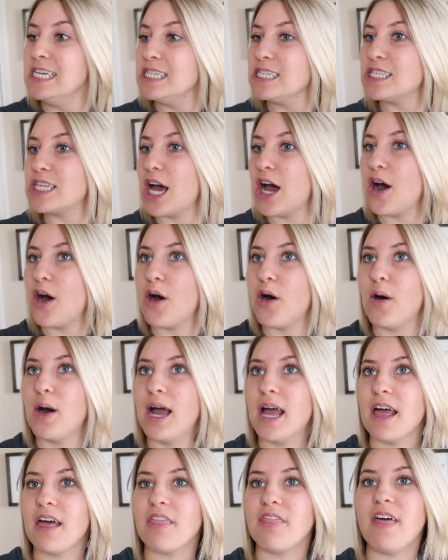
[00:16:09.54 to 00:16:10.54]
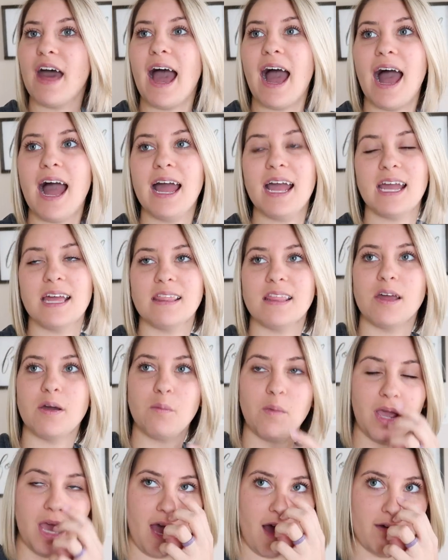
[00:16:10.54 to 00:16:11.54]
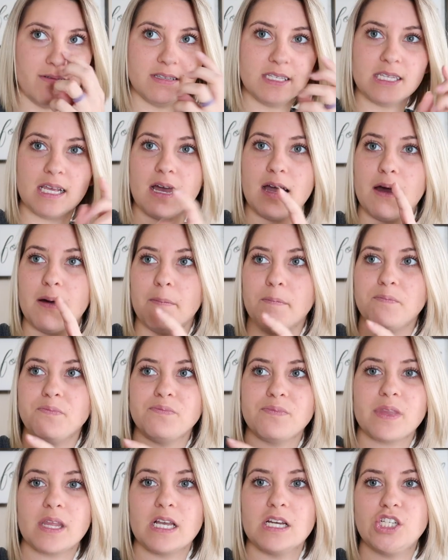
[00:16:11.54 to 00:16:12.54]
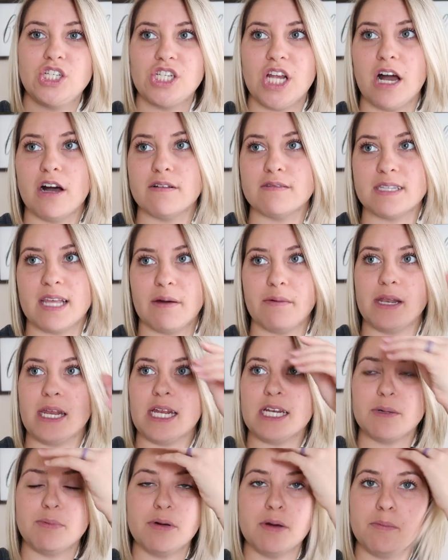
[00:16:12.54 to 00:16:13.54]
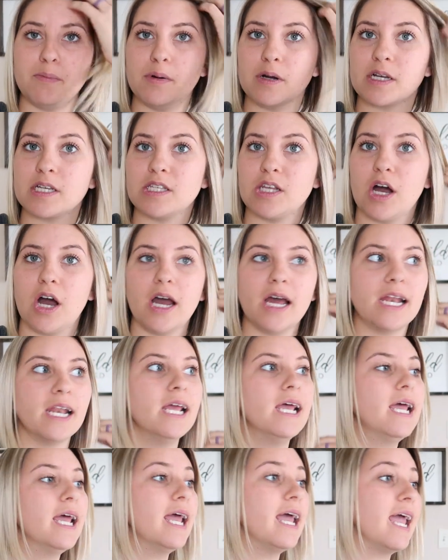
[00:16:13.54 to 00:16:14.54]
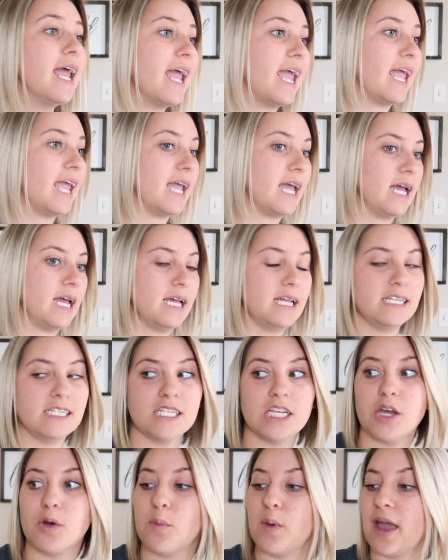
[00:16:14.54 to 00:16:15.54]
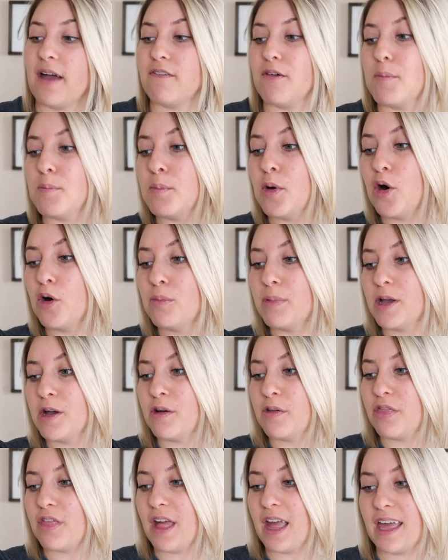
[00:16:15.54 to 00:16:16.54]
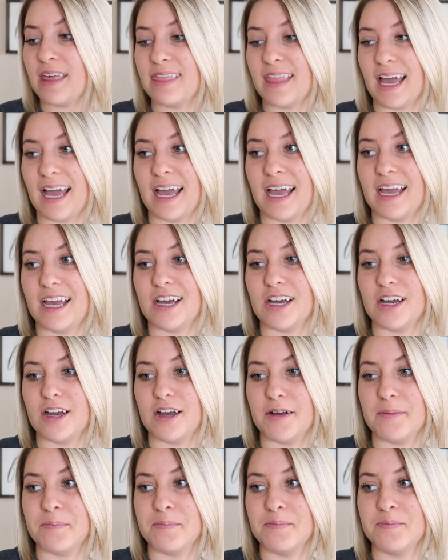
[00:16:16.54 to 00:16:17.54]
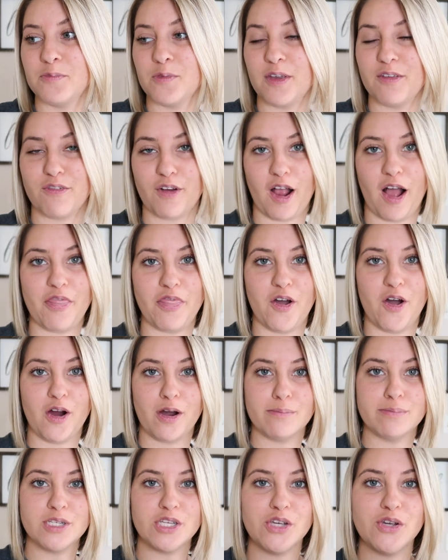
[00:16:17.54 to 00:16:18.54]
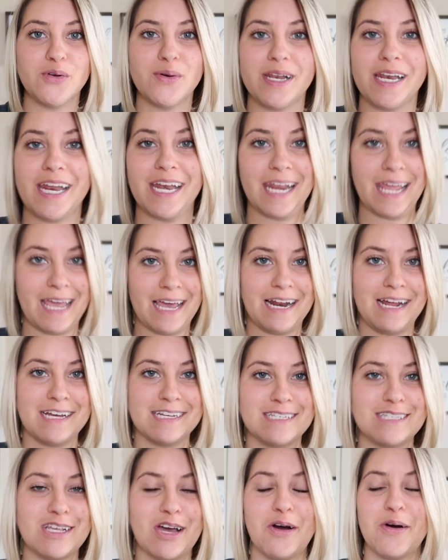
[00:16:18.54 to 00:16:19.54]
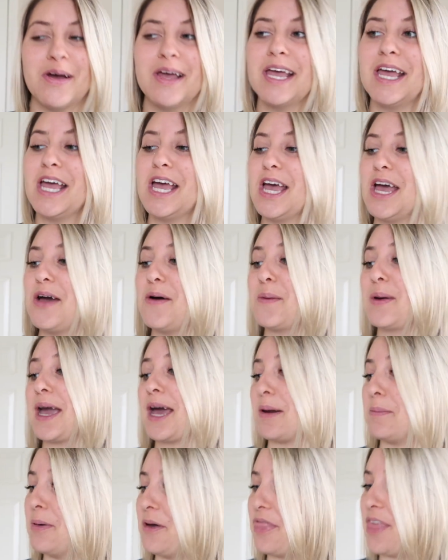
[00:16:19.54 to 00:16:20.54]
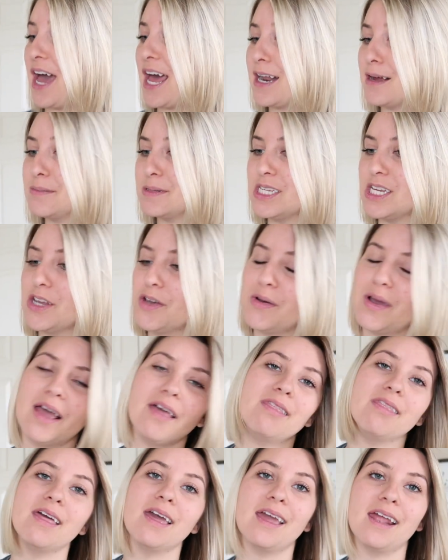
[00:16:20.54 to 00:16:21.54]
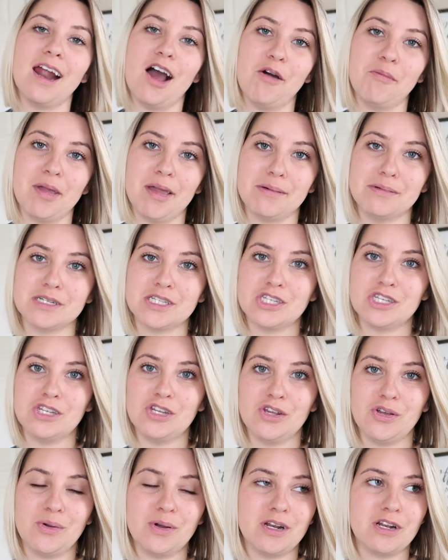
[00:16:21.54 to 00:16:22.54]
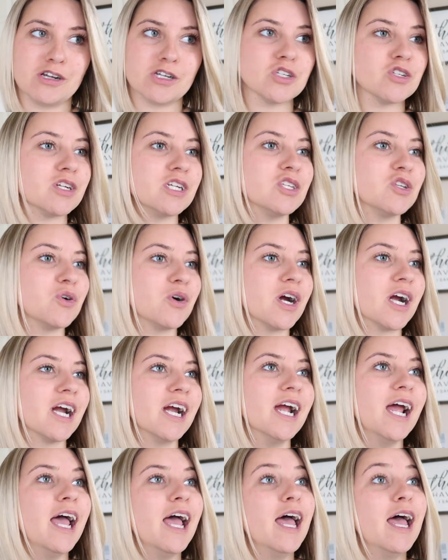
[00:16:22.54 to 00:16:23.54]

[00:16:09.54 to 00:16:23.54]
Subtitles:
So that, and then we have some shelves that we need to put books on. And we have a mobile thing that we forgot the arm to in Indiana, so we got to put that up too, and then I'll be able to do a nursery tour.